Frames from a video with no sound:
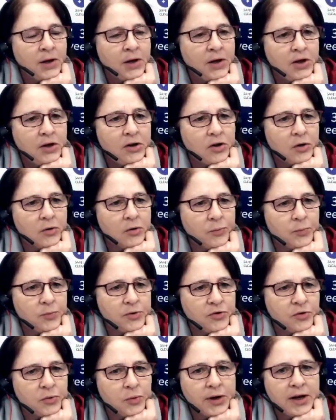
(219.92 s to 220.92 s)
You know,
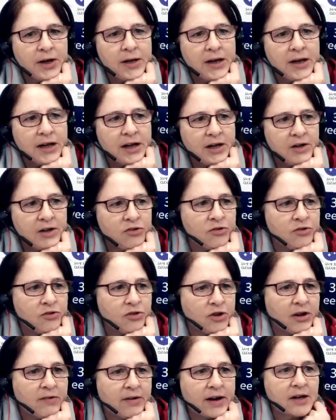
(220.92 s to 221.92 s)
between the agent
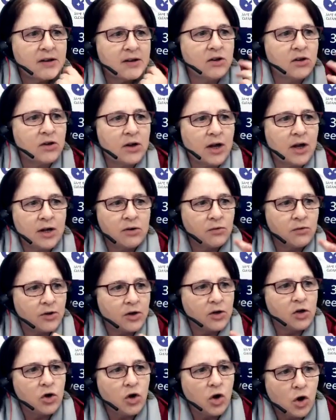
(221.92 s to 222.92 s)
direct and the
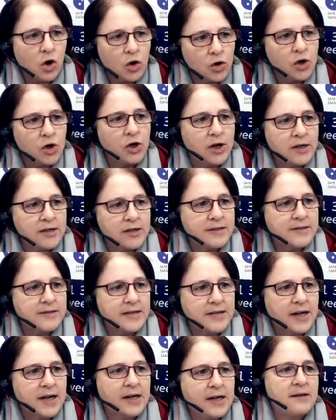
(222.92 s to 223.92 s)
longer
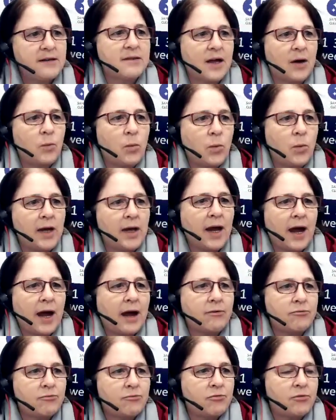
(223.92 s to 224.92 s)
stays that we
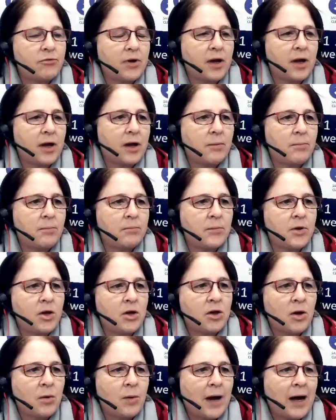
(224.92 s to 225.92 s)
have. You
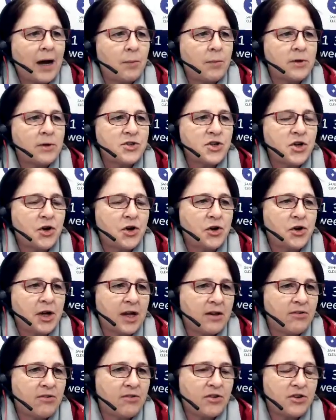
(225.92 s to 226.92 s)
know, our target
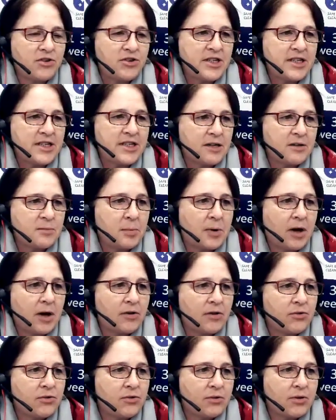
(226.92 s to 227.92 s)
is 30 days
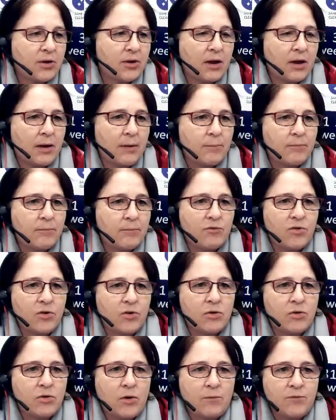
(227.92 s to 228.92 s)
plus
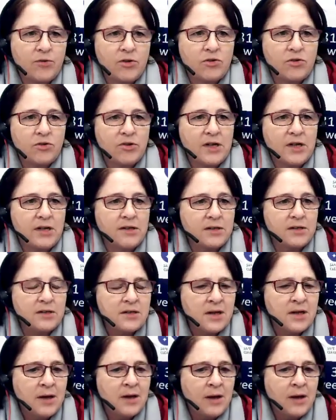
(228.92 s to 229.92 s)
for obvious reasons.
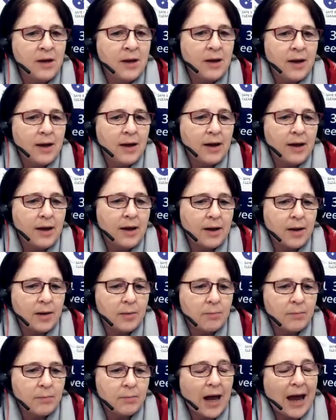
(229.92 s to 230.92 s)

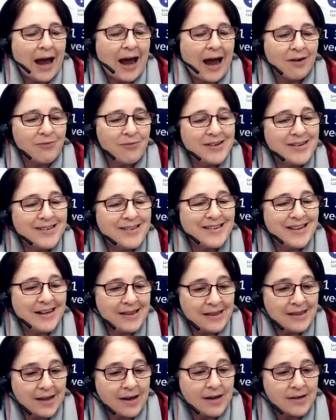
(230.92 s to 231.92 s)
Having said
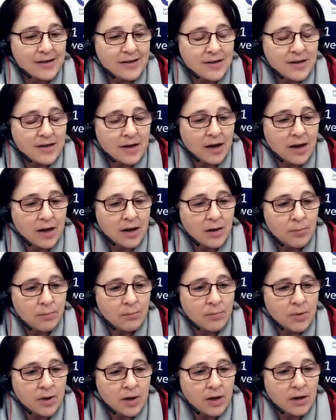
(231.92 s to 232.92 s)
that,
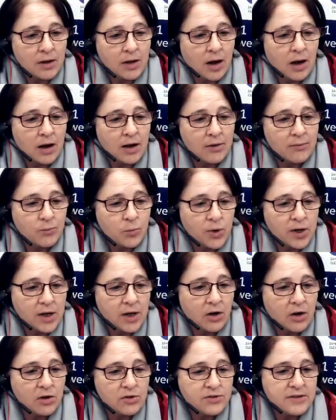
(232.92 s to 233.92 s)
we
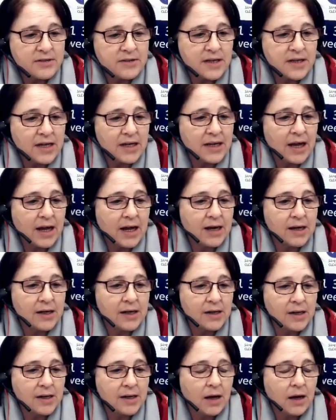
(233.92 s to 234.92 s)
are seeing